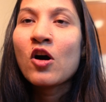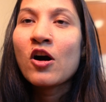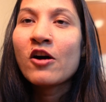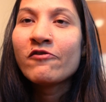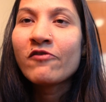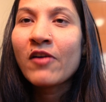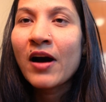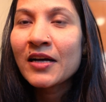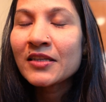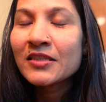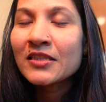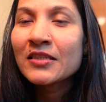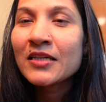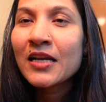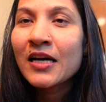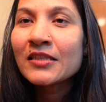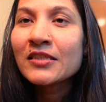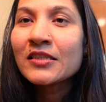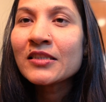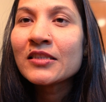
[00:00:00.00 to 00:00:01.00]
of
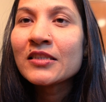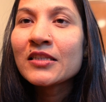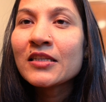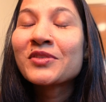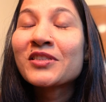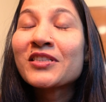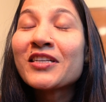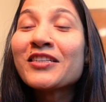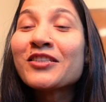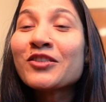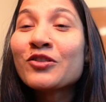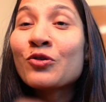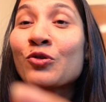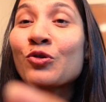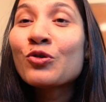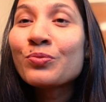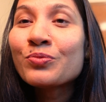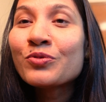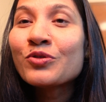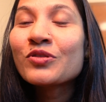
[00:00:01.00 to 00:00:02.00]
asanas, 6
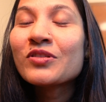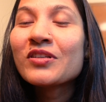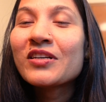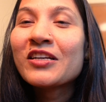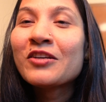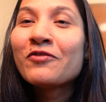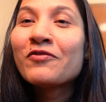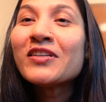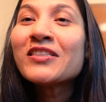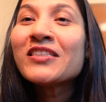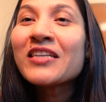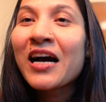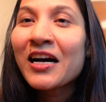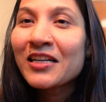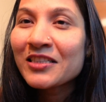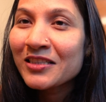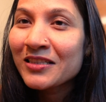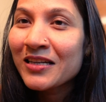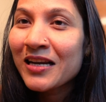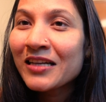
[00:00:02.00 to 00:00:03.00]
groups in which
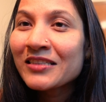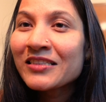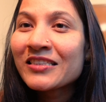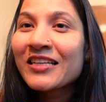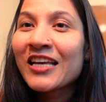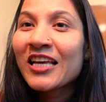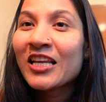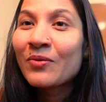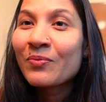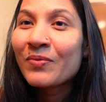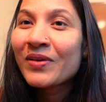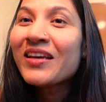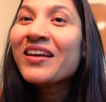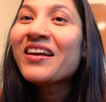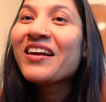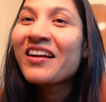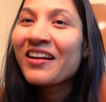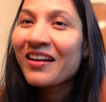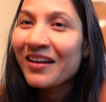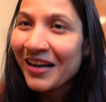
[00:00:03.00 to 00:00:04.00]
asanas can be
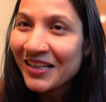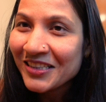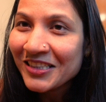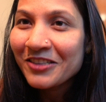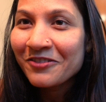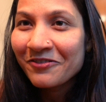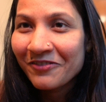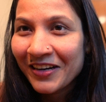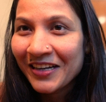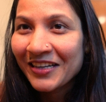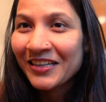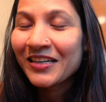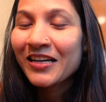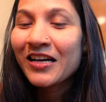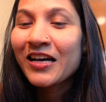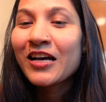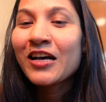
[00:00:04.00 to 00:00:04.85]
classified.